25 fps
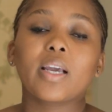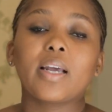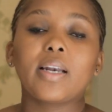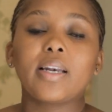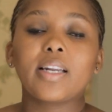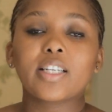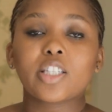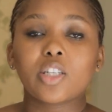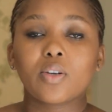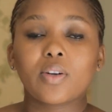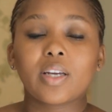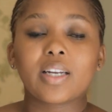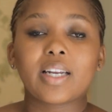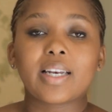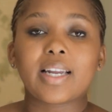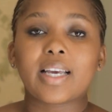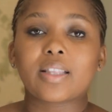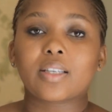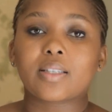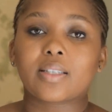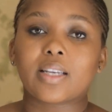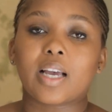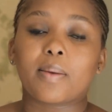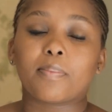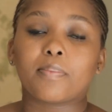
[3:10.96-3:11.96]
Let's look at
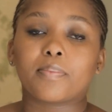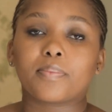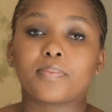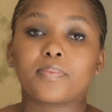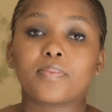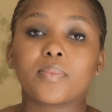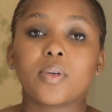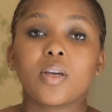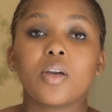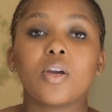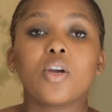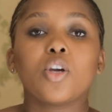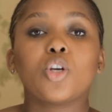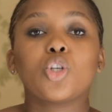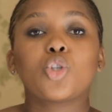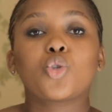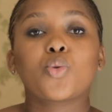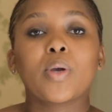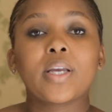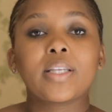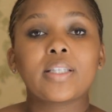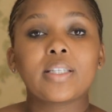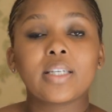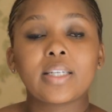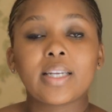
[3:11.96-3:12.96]
another sum.
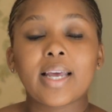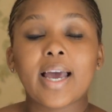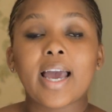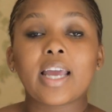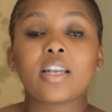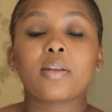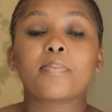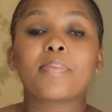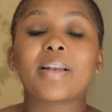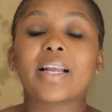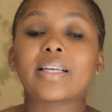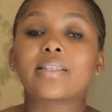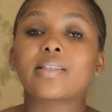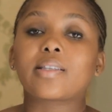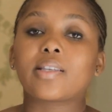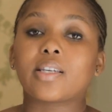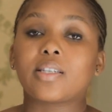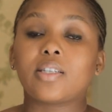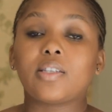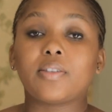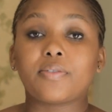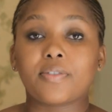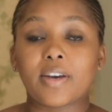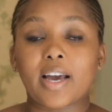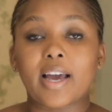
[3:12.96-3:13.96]
29 plus
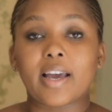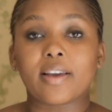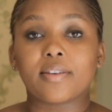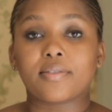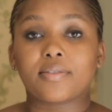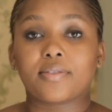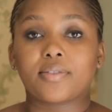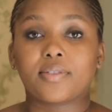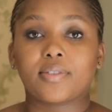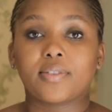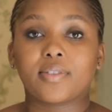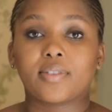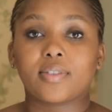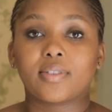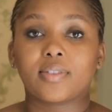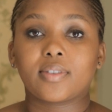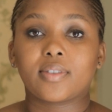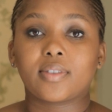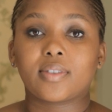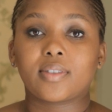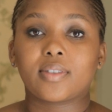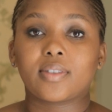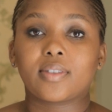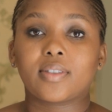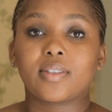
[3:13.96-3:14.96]
35.
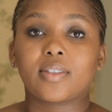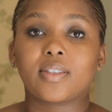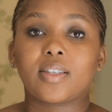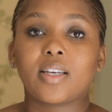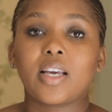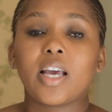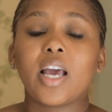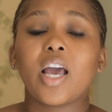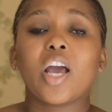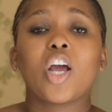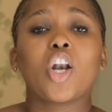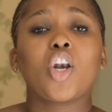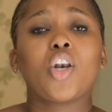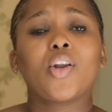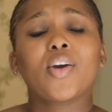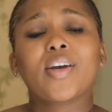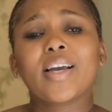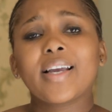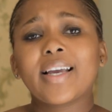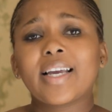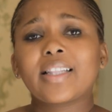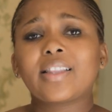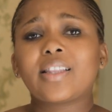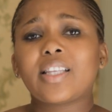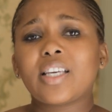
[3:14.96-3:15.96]
Looking
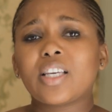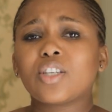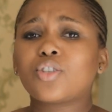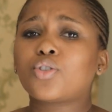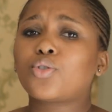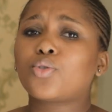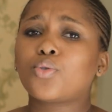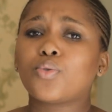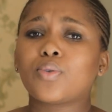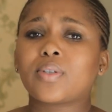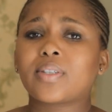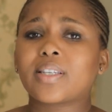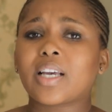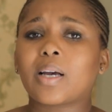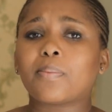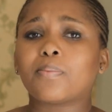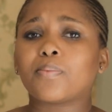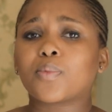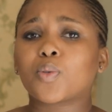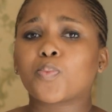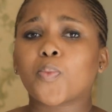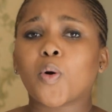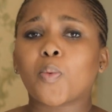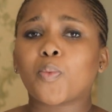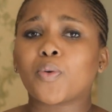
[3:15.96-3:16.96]
at these 2
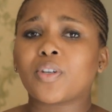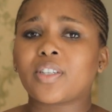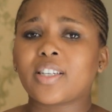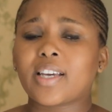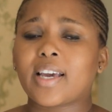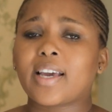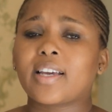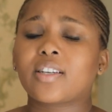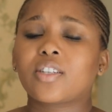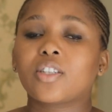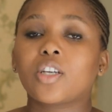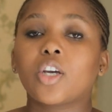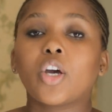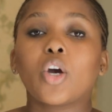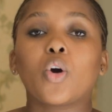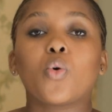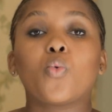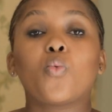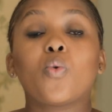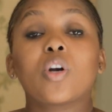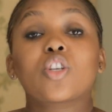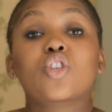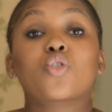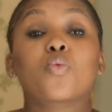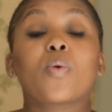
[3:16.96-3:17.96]
sums, Mom or Dad,
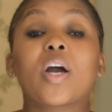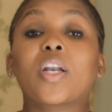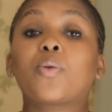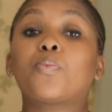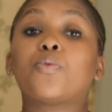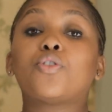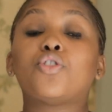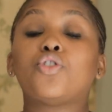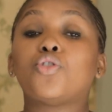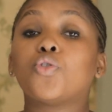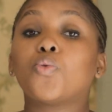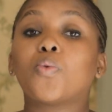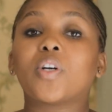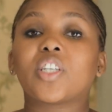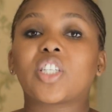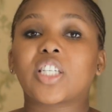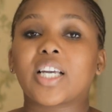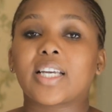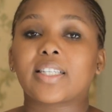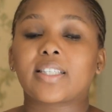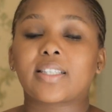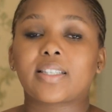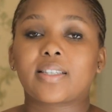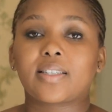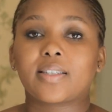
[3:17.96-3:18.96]
which one would you
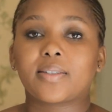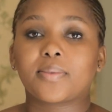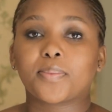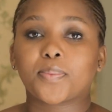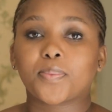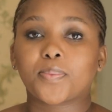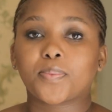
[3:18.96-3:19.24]
adjust?